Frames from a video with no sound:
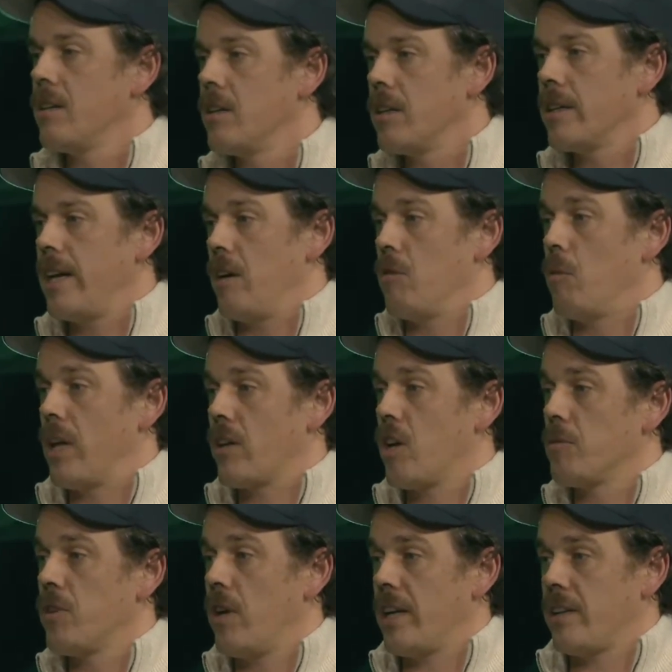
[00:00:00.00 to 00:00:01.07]
yeah,
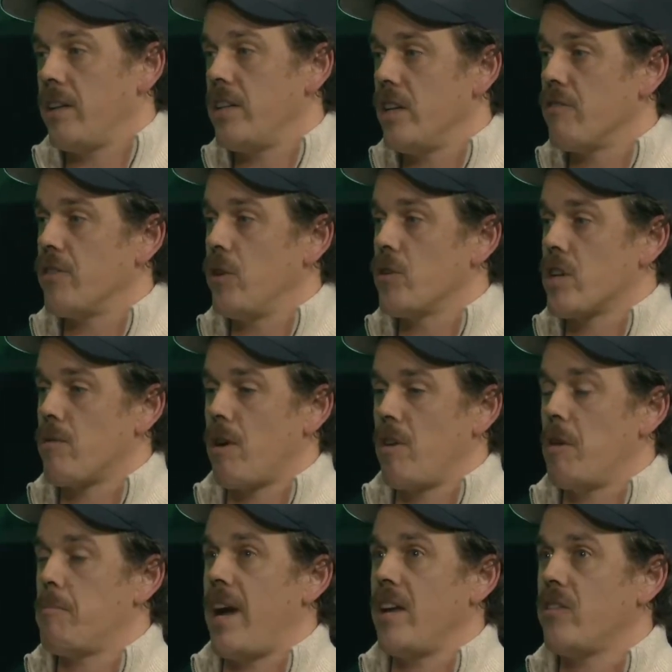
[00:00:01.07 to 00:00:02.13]
welcome to like the near future where we
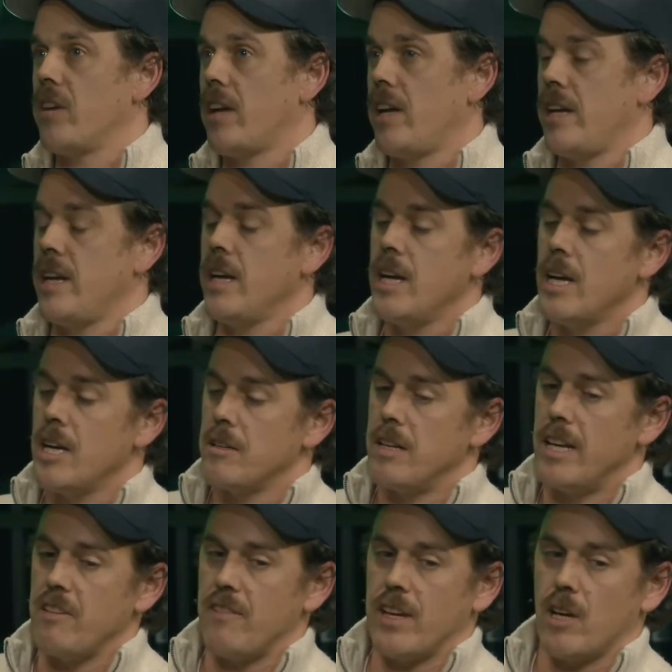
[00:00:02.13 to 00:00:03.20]
are basically
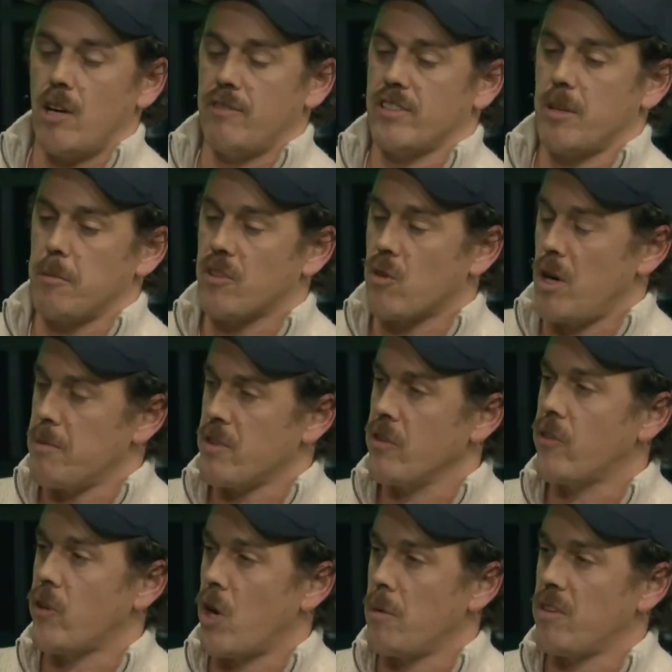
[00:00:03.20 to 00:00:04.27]
living off a subscription
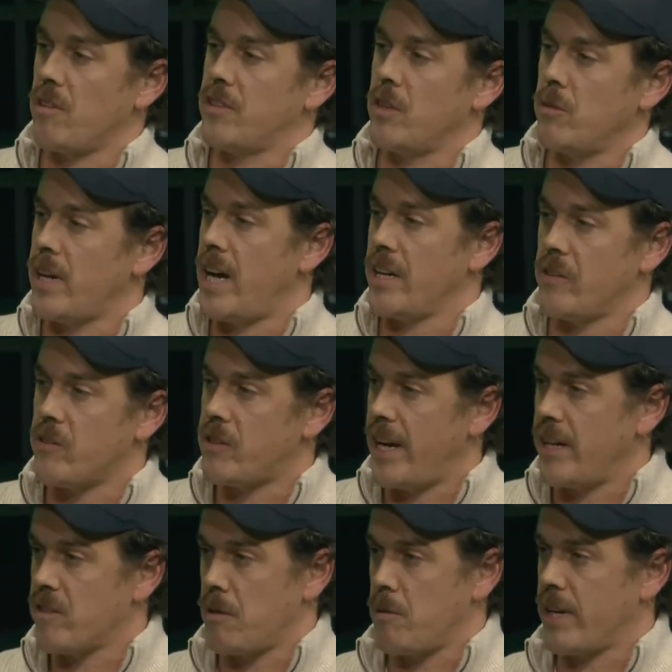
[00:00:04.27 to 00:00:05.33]
service of the United
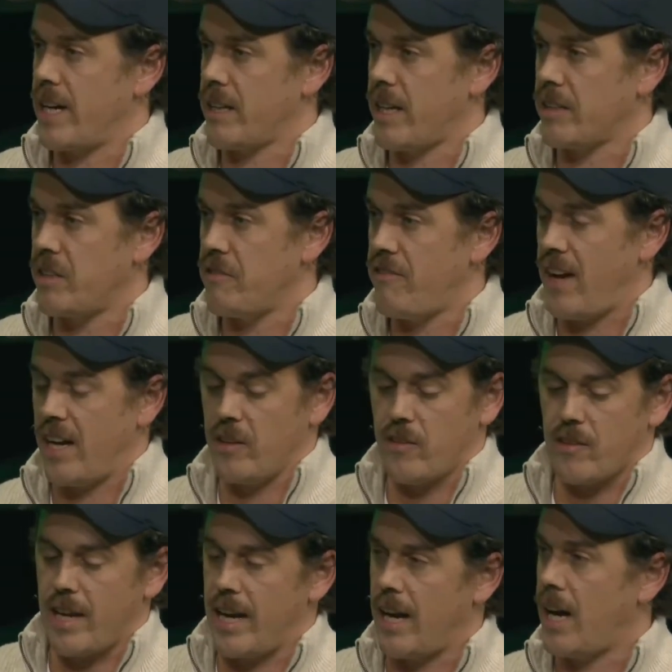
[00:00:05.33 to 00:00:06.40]
States, where we get like
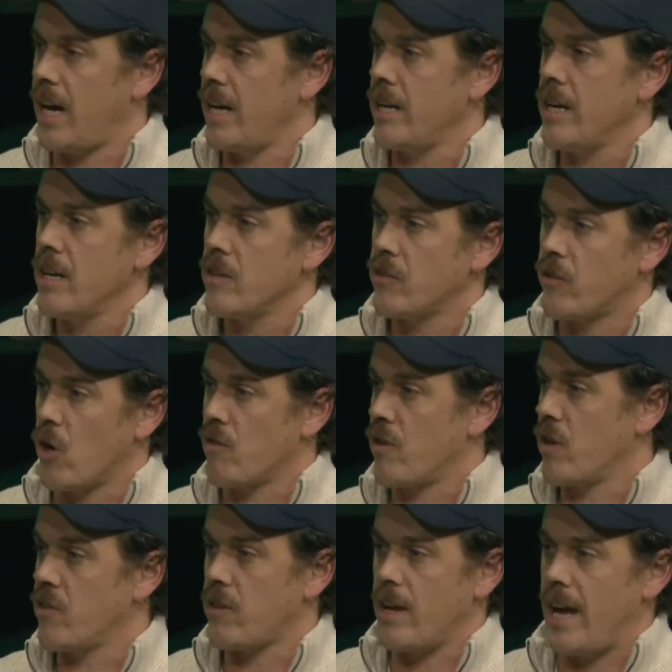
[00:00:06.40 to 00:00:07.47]
defense, AI,
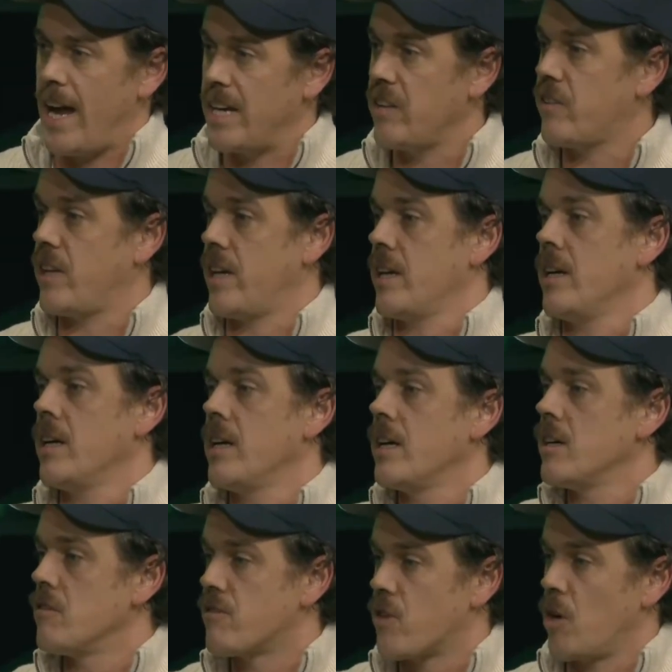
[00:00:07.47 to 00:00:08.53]
servers, anything
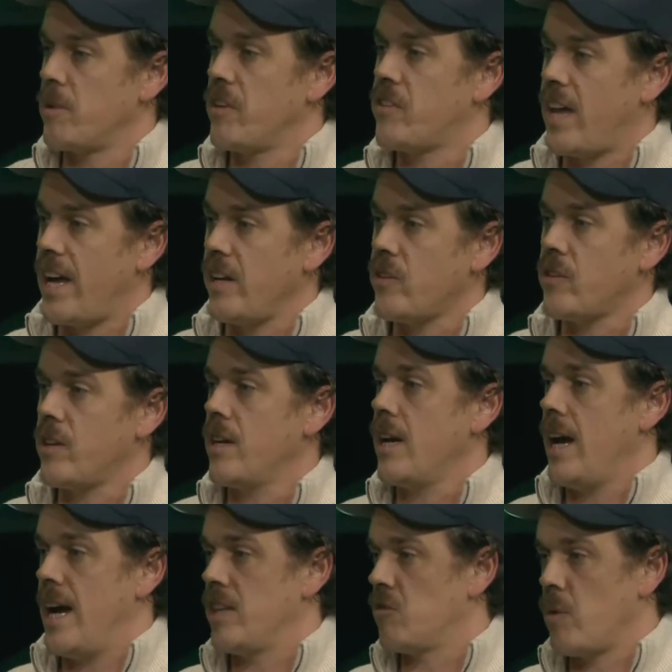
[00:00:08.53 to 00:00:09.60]
from the States,
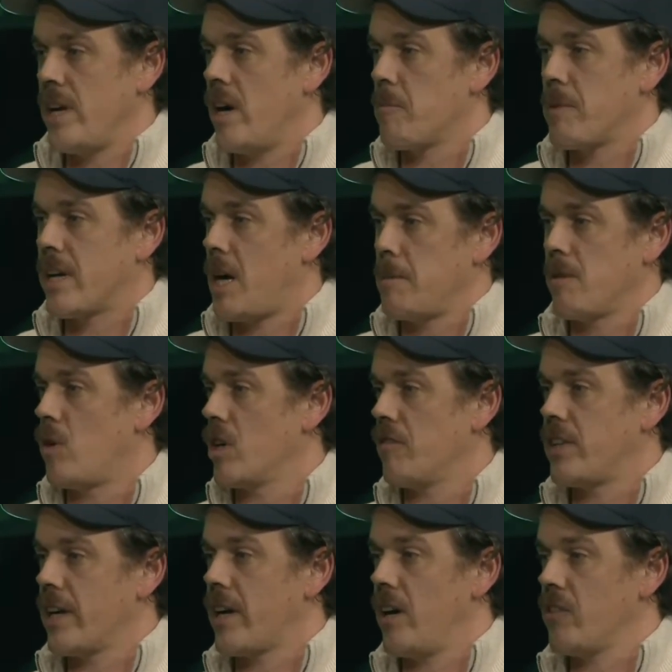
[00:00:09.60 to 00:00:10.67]
and we are becoming one
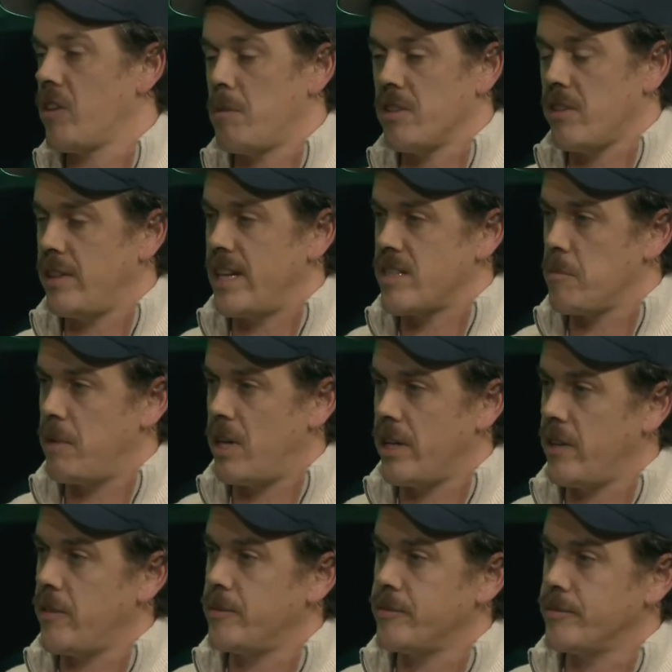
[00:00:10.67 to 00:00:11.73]
of their customers, and that's about it.